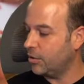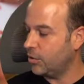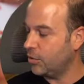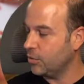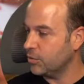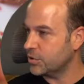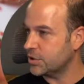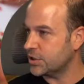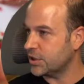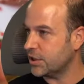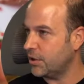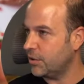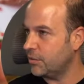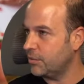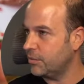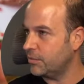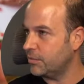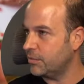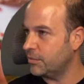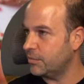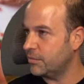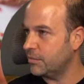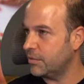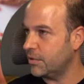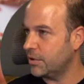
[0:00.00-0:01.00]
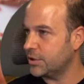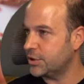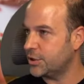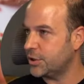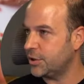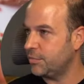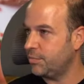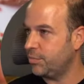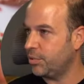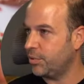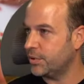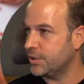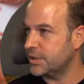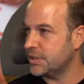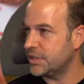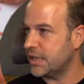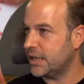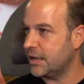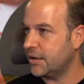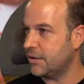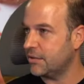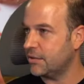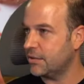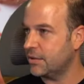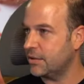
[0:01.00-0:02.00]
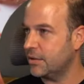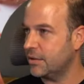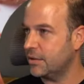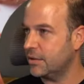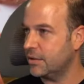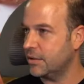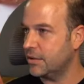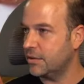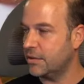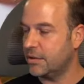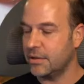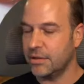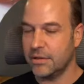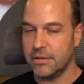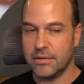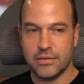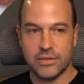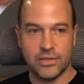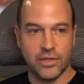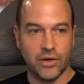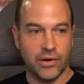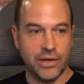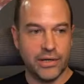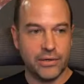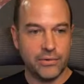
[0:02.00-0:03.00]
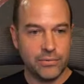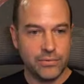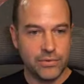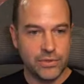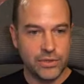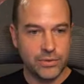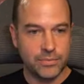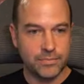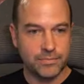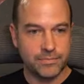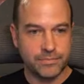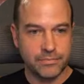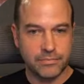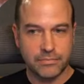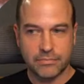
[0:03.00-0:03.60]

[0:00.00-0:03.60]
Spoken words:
Also, I should point out the dials.